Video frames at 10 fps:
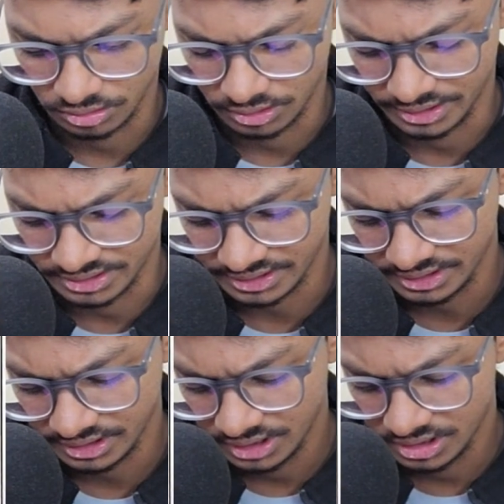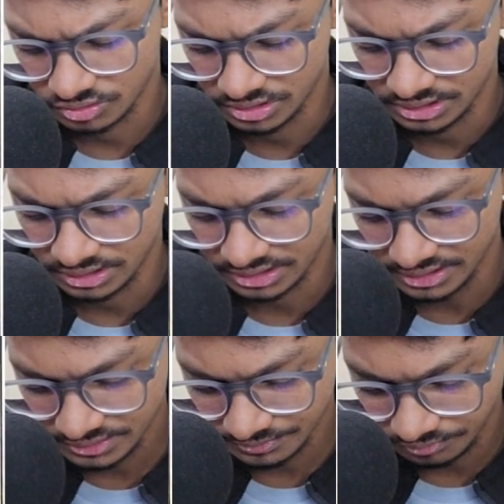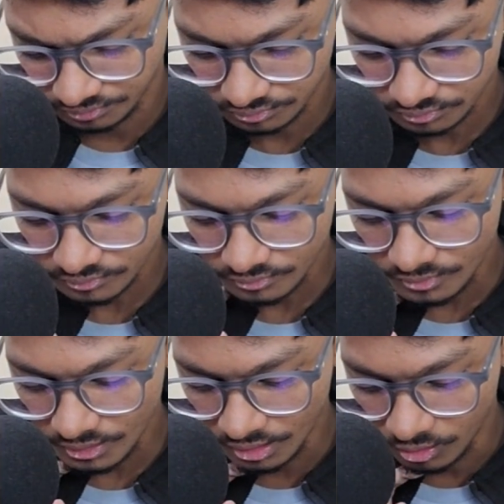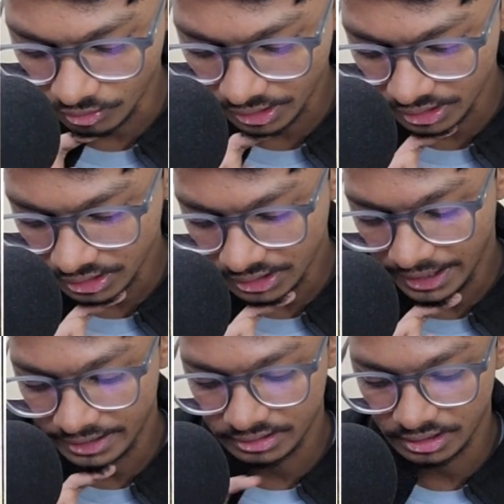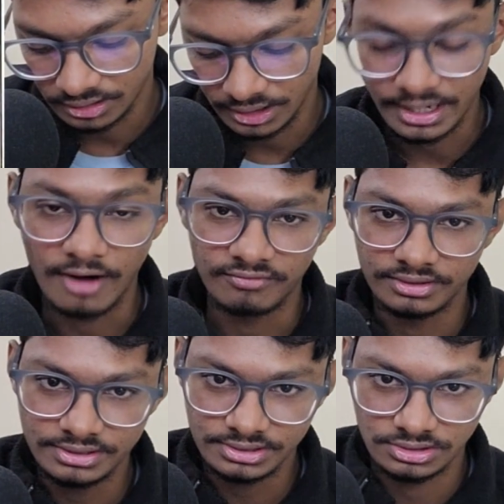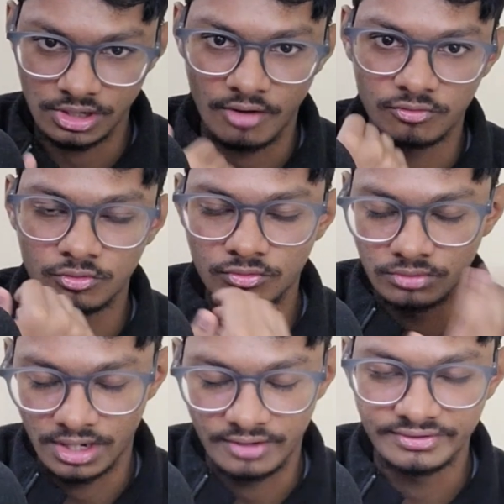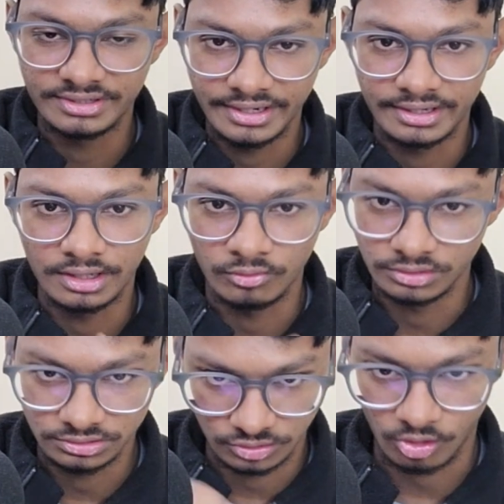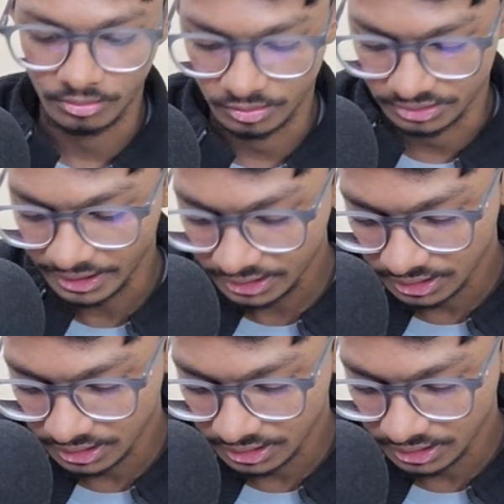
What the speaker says: dates, right? So these are the things, okay. And like after this you have to have a training. I will talk about that